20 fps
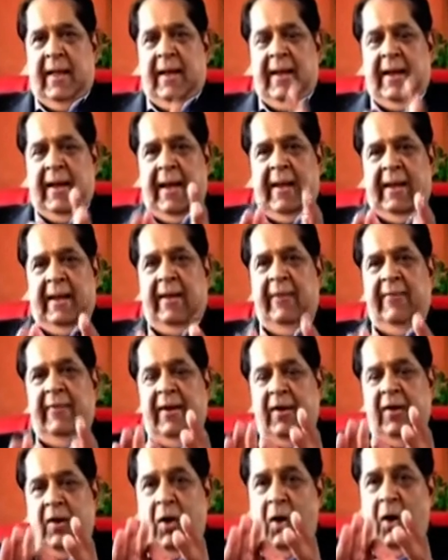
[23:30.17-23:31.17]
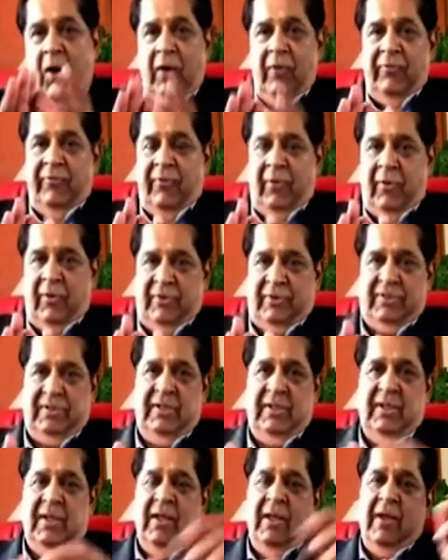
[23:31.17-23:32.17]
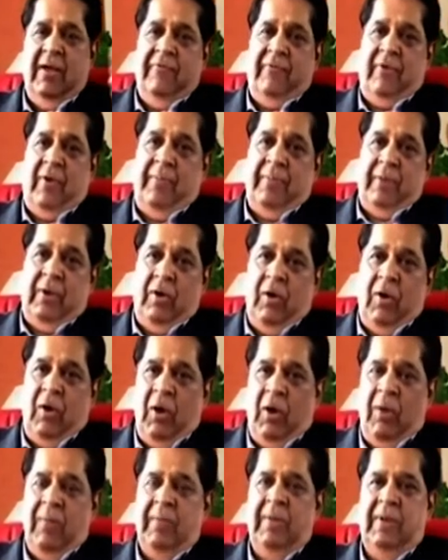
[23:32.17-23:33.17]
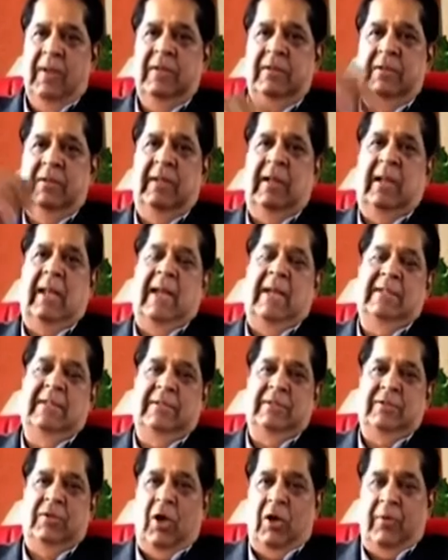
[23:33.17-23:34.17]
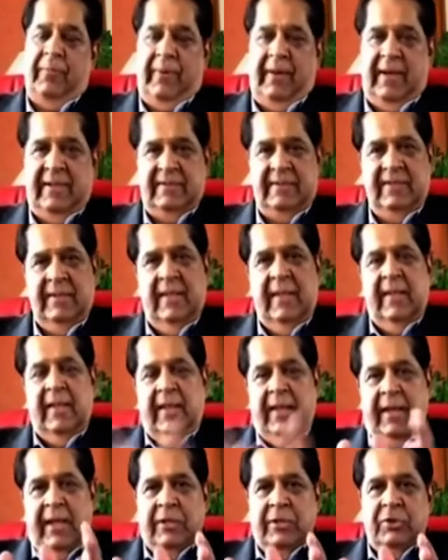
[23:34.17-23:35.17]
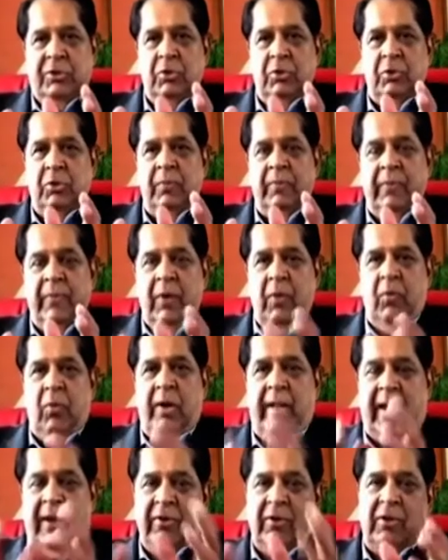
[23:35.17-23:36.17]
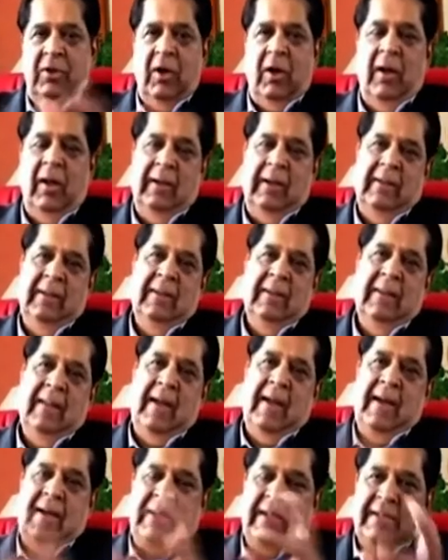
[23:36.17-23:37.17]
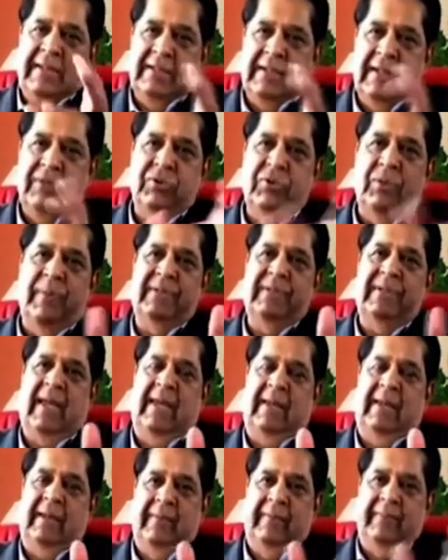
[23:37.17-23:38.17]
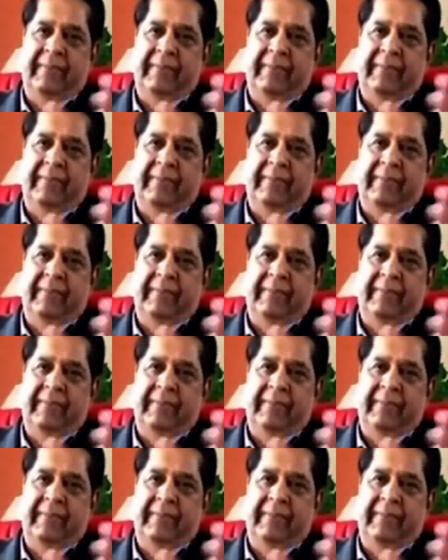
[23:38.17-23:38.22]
And we are all forced from the home to the largest corporates into what I would call a digital super cycle.